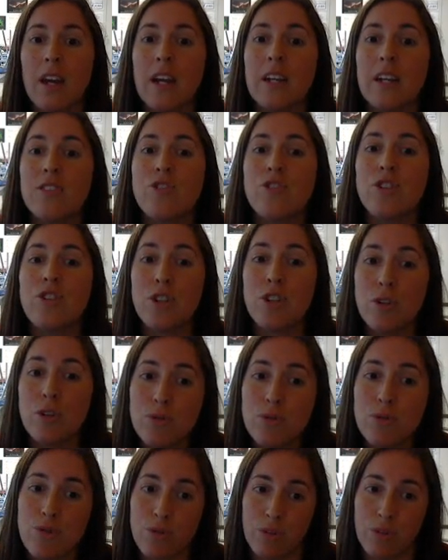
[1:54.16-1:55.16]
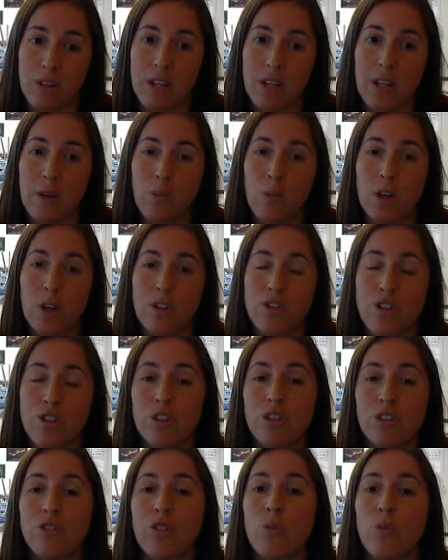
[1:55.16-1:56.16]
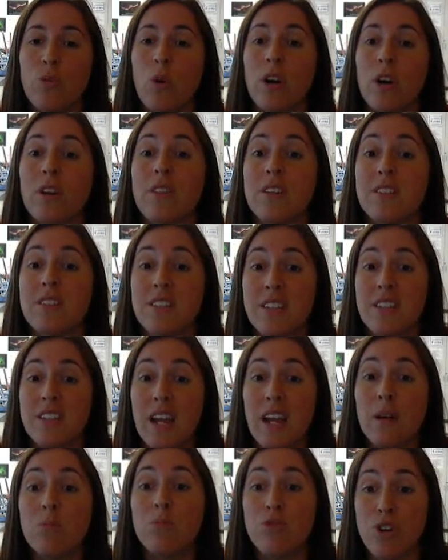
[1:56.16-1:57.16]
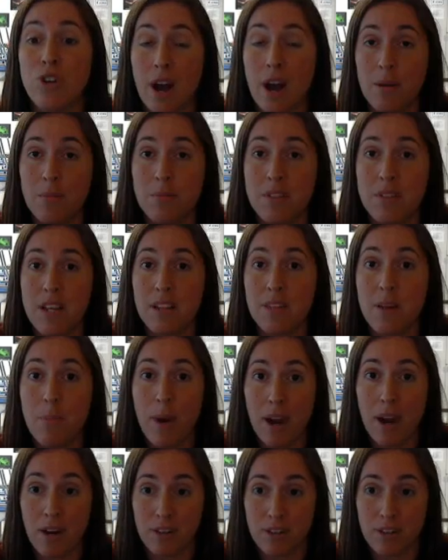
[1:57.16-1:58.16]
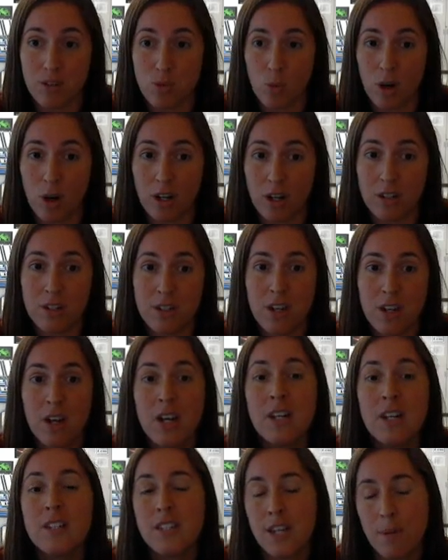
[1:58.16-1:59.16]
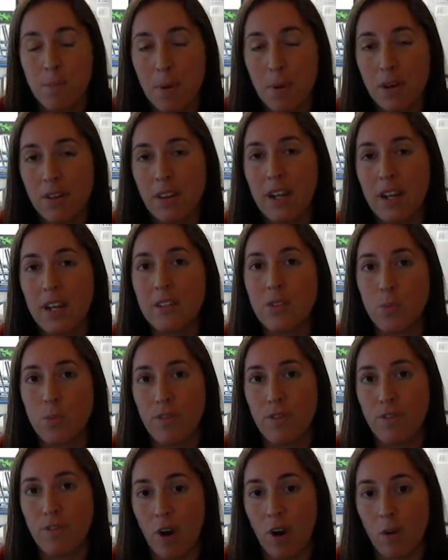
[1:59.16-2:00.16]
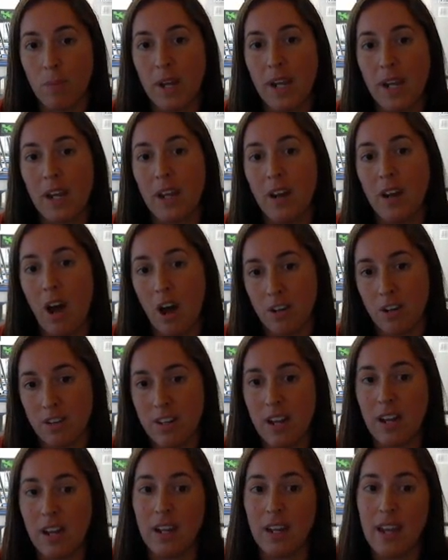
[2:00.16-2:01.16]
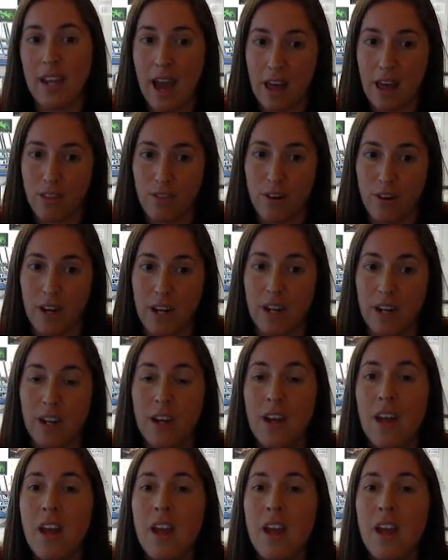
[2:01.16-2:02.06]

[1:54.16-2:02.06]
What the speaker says: It's usually where children work the same jobs that the parents worked. Typically, it's with farming and hunting, gathering.